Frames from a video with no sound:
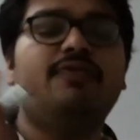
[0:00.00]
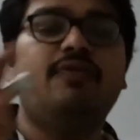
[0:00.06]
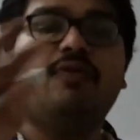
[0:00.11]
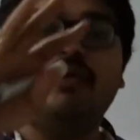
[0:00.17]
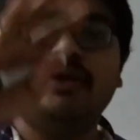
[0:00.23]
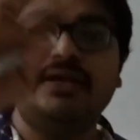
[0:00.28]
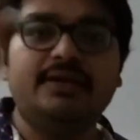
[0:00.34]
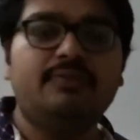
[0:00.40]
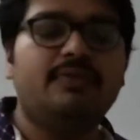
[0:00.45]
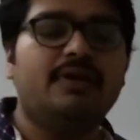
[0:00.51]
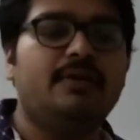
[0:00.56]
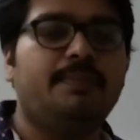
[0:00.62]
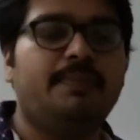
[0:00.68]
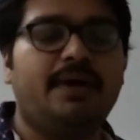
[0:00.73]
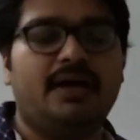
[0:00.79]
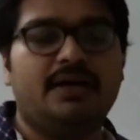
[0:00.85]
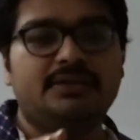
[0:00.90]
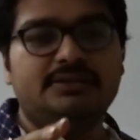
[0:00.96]
4 equal
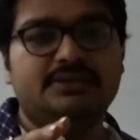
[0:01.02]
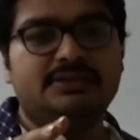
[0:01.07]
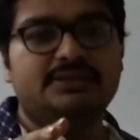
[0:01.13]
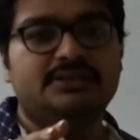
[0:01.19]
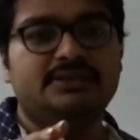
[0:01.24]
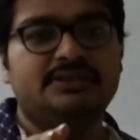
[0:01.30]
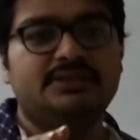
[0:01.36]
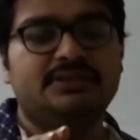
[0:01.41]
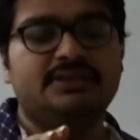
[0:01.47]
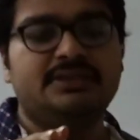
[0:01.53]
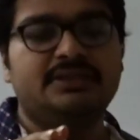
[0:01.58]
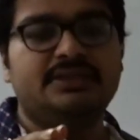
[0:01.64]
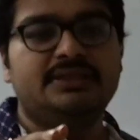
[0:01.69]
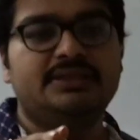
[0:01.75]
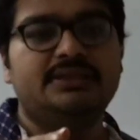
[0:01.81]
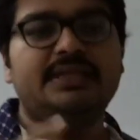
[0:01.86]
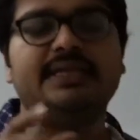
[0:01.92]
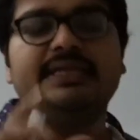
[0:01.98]
parts,
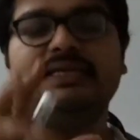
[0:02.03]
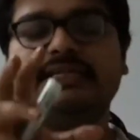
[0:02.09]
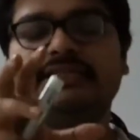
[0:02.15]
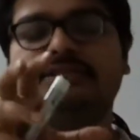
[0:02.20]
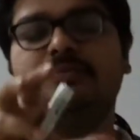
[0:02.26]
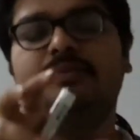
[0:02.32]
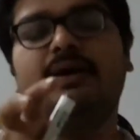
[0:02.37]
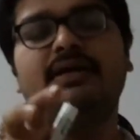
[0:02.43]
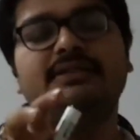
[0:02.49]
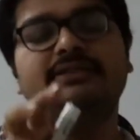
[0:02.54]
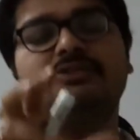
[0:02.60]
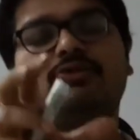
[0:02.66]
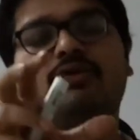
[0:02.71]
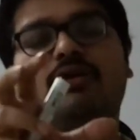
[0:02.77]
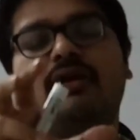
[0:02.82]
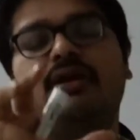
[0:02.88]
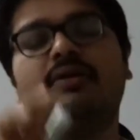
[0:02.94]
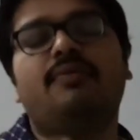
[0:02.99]
then each part is
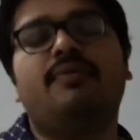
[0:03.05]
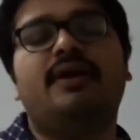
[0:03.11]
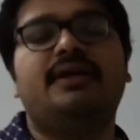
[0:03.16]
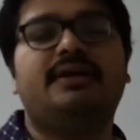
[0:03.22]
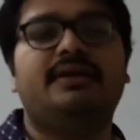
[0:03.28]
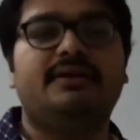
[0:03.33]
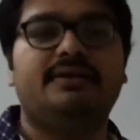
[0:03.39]
called a quadrant.